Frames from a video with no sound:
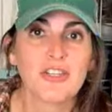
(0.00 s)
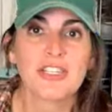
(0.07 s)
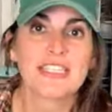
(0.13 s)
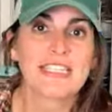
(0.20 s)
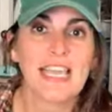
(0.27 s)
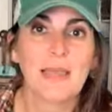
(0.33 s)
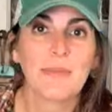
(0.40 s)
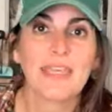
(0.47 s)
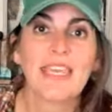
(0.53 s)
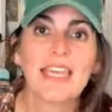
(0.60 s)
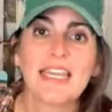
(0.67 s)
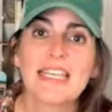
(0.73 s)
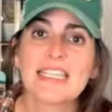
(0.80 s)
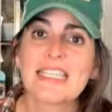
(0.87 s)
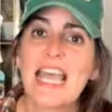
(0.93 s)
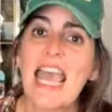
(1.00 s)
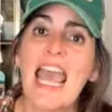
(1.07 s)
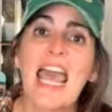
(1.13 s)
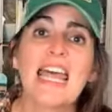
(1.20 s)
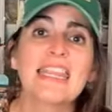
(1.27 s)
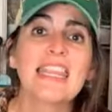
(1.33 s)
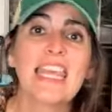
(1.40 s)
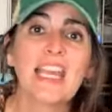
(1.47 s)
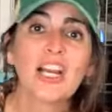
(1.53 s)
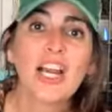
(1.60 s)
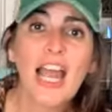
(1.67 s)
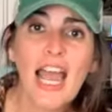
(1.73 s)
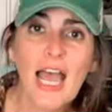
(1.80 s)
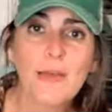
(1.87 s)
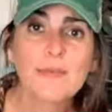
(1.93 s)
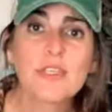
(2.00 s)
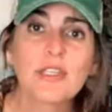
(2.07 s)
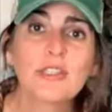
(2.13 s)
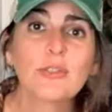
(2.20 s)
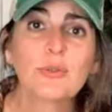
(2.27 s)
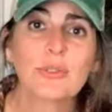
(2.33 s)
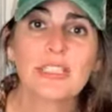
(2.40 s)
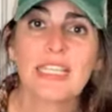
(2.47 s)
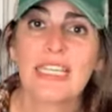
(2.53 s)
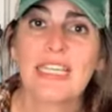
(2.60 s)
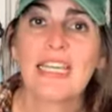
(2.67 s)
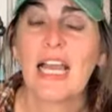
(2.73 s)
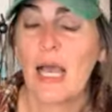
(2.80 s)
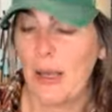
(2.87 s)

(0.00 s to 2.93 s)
should say, because they are absolutely